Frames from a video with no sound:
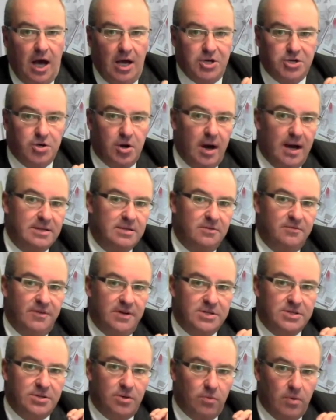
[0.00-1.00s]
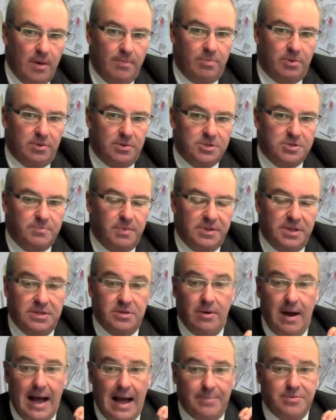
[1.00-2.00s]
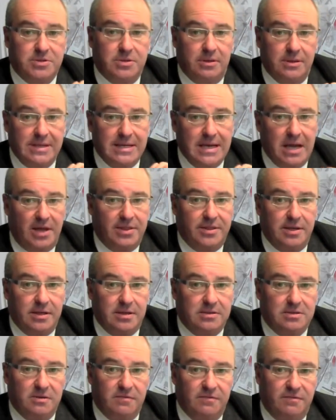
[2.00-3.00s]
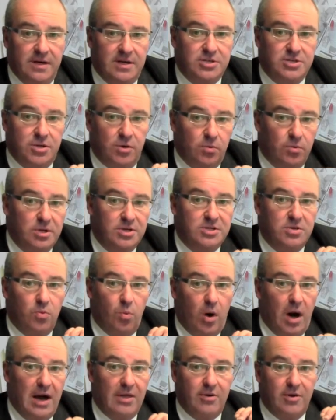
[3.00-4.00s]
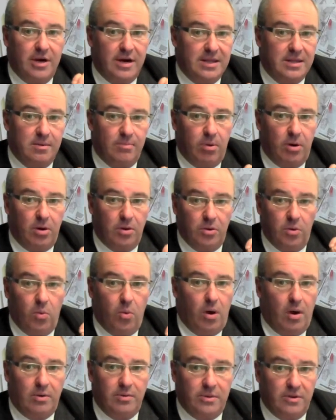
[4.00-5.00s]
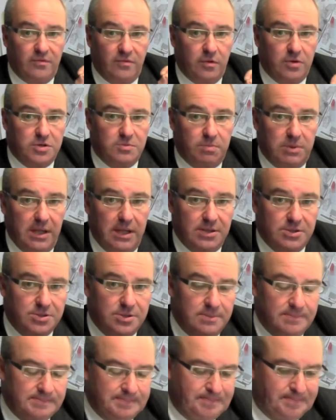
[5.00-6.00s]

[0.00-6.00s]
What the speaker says: on trying to fix the ripples, but they do absolutely nothing to fix the reason why they're hitting the ball in the water in the first place.